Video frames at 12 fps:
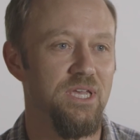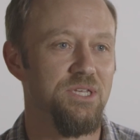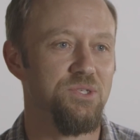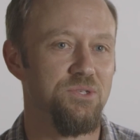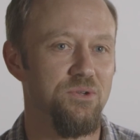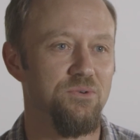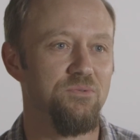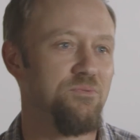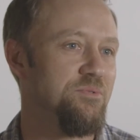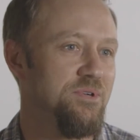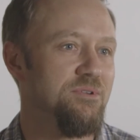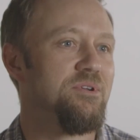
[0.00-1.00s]
So
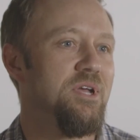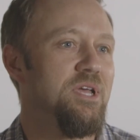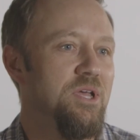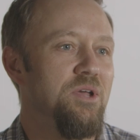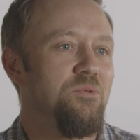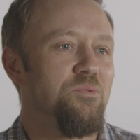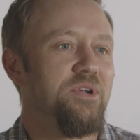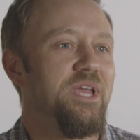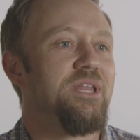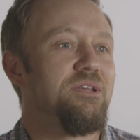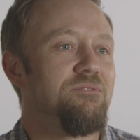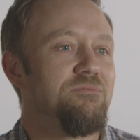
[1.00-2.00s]
we're, we're
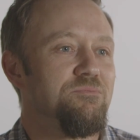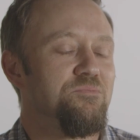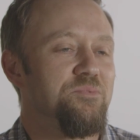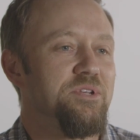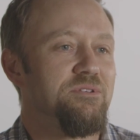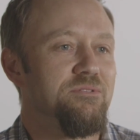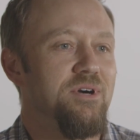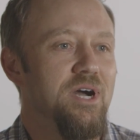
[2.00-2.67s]
getting real